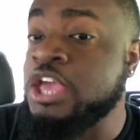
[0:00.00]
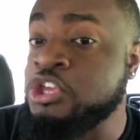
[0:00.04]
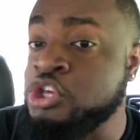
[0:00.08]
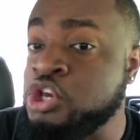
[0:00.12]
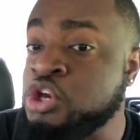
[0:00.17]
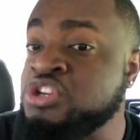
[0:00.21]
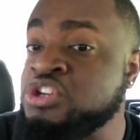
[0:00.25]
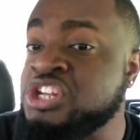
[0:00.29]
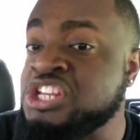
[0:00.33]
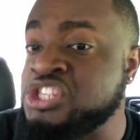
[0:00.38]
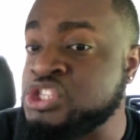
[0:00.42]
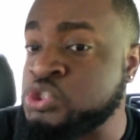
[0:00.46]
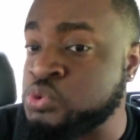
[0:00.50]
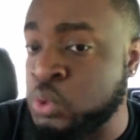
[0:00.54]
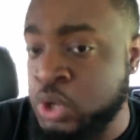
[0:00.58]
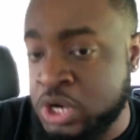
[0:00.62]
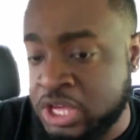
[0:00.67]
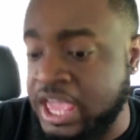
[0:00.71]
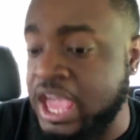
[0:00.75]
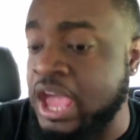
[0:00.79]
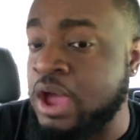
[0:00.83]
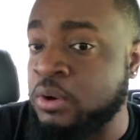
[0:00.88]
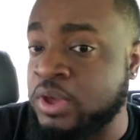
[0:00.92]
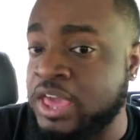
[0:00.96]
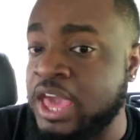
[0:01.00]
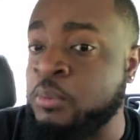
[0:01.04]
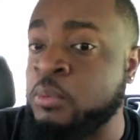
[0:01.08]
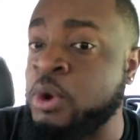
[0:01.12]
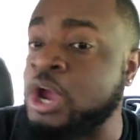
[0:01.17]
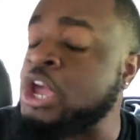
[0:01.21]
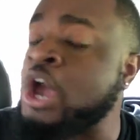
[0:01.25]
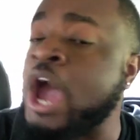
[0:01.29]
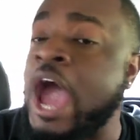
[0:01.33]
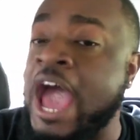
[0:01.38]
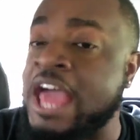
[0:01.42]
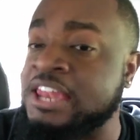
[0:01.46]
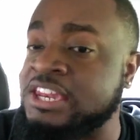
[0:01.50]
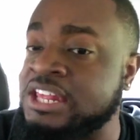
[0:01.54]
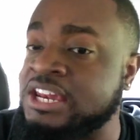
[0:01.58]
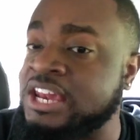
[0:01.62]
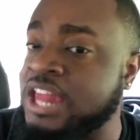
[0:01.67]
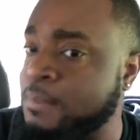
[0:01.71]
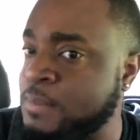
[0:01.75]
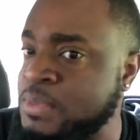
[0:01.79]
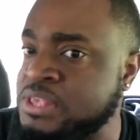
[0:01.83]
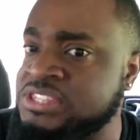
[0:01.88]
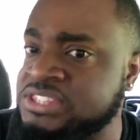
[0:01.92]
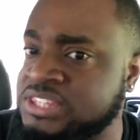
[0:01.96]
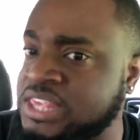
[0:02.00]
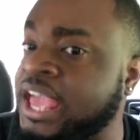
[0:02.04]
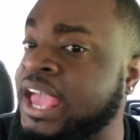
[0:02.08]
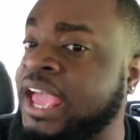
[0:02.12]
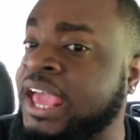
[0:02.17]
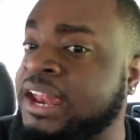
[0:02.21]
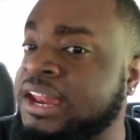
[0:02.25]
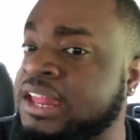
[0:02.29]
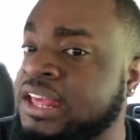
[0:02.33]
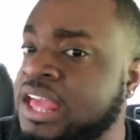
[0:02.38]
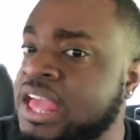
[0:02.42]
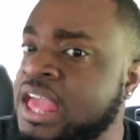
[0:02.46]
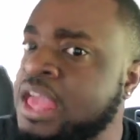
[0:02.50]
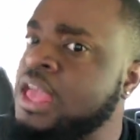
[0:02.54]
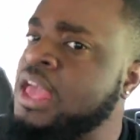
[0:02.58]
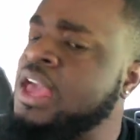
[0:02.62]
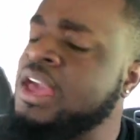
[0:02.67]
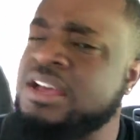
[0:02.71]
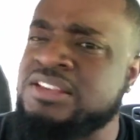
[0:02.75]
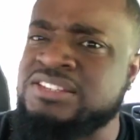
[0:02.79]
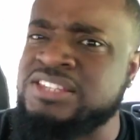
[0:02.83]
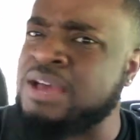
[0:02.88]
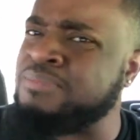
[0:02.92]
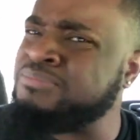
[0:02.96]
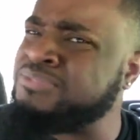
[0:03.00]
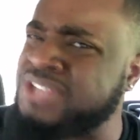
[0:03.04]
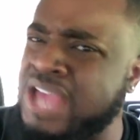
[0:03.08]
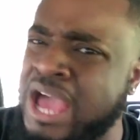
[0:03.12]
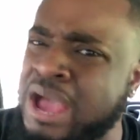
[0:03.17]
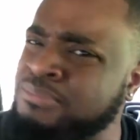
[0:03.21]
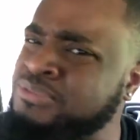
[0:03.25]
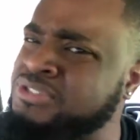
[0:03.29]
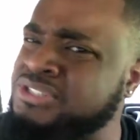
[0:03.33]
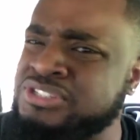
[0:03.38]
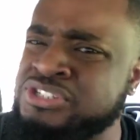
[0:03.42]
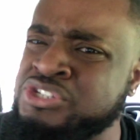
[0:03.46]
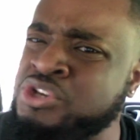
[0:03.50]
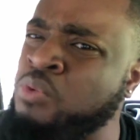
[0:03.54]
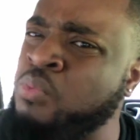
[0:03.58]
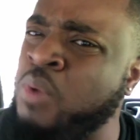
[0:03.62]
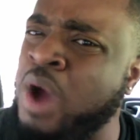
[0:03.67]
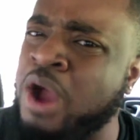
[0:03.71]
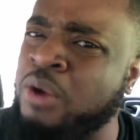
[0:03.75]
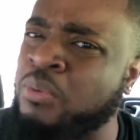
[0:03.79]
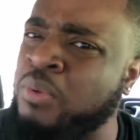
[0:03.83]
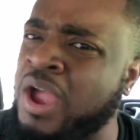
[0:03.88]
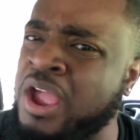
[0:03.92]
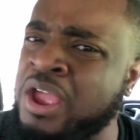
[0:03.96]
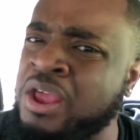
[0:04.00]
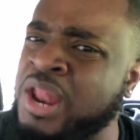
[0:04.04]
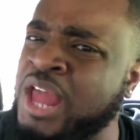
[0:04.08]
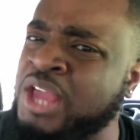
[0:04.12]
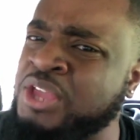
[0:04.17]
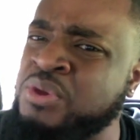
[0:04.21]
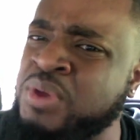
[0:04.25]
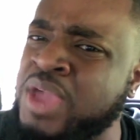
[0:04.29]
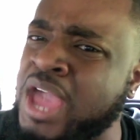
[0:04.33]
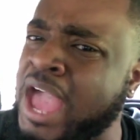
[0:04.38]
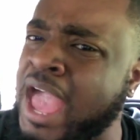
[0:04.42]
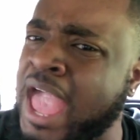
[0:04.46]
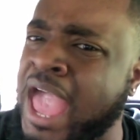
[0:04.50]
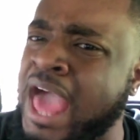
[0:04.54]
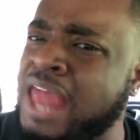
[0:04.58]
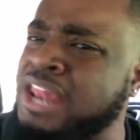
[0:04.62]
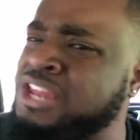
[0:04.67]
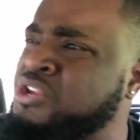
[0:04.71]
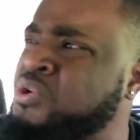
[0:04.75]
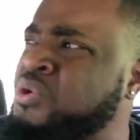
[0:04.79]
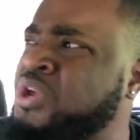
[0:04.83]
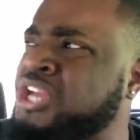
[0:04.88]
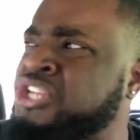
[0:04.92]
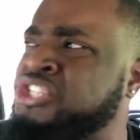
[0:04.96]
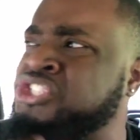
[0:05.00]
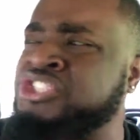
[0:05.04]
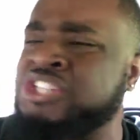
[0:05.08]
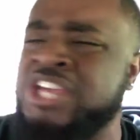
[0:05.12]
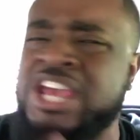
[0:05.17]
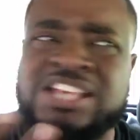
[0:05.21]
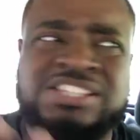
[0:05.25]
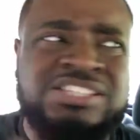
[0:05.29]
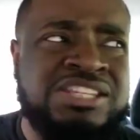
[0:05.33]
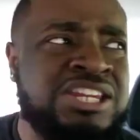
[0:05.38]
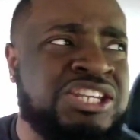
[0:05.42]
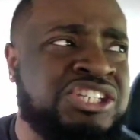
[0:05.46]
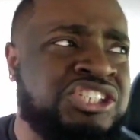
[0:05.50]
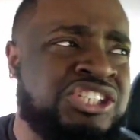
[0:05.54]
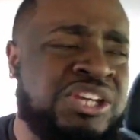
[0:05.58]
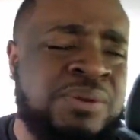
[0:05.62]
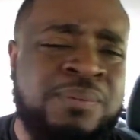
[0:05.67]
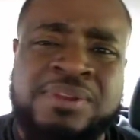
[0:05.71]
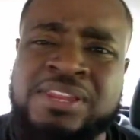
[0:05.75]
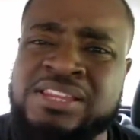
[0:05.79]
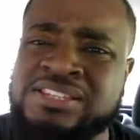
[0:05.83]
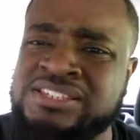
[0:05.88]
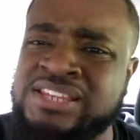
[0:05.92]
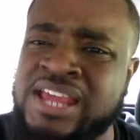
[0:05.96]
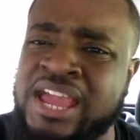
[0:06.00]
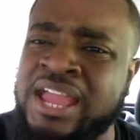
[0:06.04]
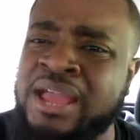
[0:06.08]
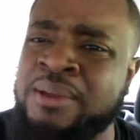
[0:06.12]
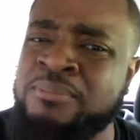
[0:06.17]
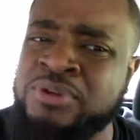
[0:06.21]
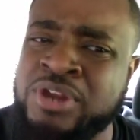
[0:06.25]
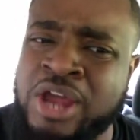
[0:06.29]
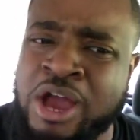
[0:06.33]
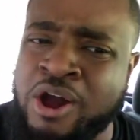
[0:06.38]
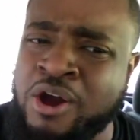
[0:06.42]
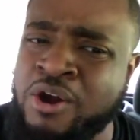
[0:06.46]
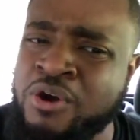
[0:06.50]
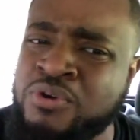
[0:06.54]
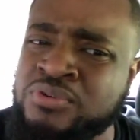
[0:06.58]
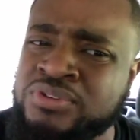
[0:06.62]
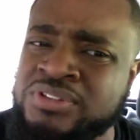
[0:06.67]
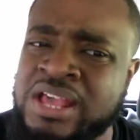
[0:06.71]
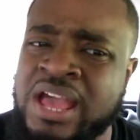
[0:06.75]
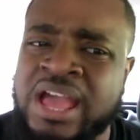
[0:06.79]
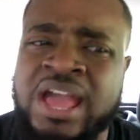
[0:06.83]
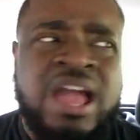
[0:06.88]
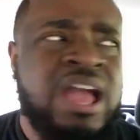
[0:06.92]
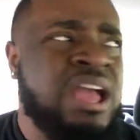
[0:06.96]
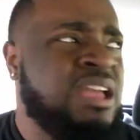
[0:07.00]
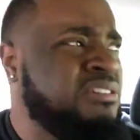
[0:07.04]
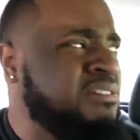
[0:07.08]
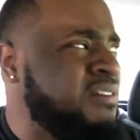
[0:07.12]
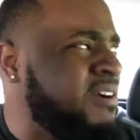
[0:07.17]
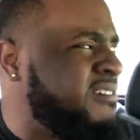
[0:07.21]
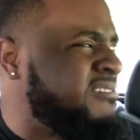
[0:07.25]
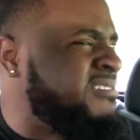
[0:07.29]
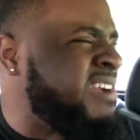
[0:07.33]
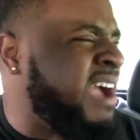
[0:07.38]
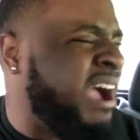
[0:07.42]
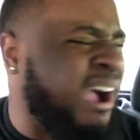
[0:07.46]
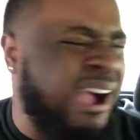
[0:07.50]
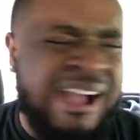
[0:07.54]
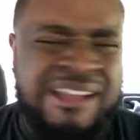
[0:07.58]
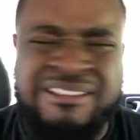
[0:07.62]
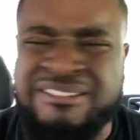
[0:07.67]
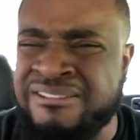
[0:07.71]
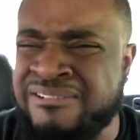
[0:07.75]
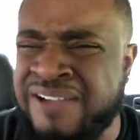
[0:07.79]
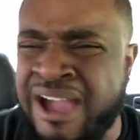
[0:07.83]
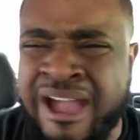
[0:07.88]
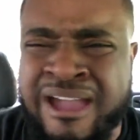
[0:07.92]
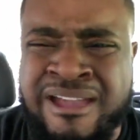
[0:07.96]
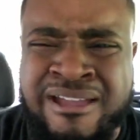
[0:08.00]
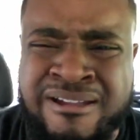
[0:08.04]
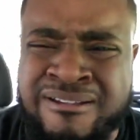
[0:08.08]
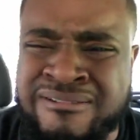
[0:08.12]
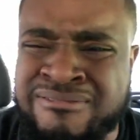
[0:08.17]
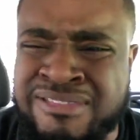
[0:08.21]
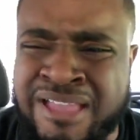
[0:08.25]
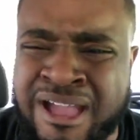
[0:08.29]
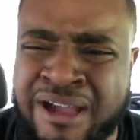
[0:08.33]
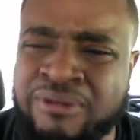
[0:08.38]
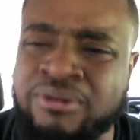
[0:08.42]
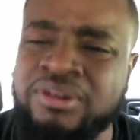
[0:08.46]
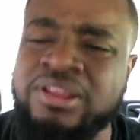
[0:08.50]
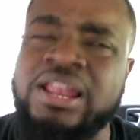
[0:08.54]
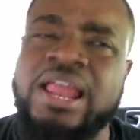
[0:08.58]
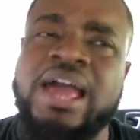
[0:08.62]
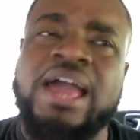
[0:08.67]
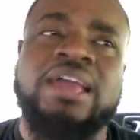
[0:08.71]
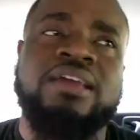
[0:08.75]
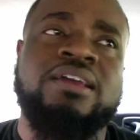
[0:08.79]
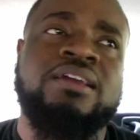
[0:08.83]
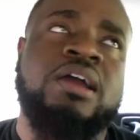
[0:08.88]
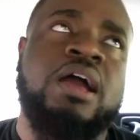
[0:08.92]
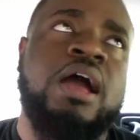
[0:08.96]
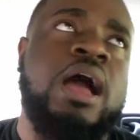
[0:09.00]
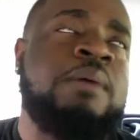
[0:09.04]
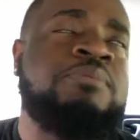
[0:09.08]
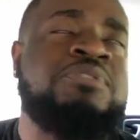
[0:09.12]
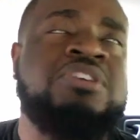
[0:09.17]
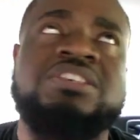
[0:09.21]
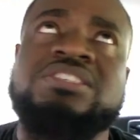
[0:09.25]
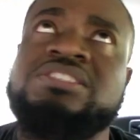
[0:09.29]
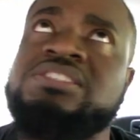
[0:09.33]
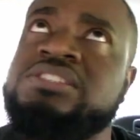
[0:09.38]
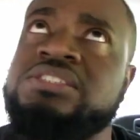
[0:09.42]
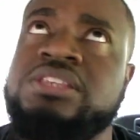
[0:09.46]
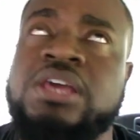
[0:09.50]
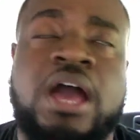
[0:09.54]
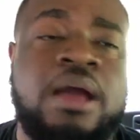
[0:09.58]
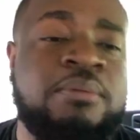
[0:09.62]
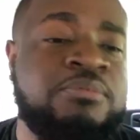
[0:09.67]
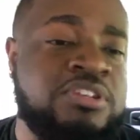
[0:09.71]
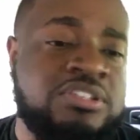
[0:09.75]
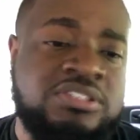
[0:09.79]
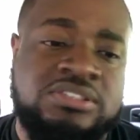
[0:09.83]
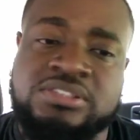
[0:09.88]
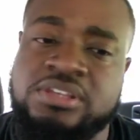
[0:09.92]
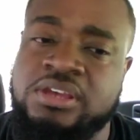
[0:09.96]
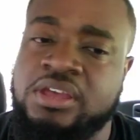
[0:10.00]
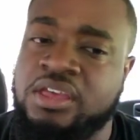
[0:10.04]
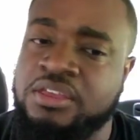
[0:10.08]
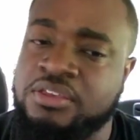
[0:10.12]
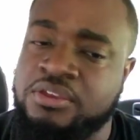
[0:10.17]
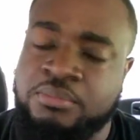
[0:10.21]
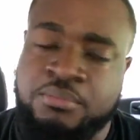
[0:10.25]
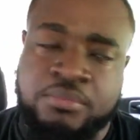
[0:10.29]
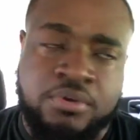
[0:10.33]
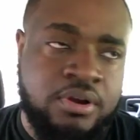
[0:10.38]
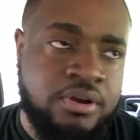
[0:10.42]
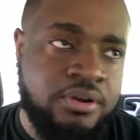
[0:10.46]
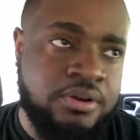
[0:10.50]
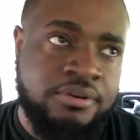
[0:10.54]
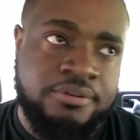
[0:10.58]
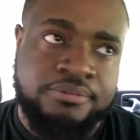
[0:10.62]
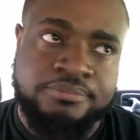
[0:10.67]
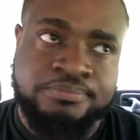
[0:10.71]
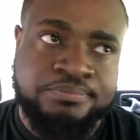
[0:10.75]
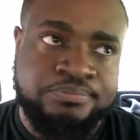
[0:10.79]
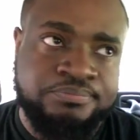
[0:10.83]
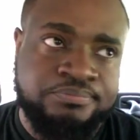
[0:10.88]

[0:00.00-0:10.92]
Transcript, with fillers: You need to 20 count, okay? Where your ID? Let me scan it. Cause I'm, I'm, you walk right here like you got, you congested and shit with this damn nose. You, know, uh, you, like I'm just, I'm just sick of you, Margeaux.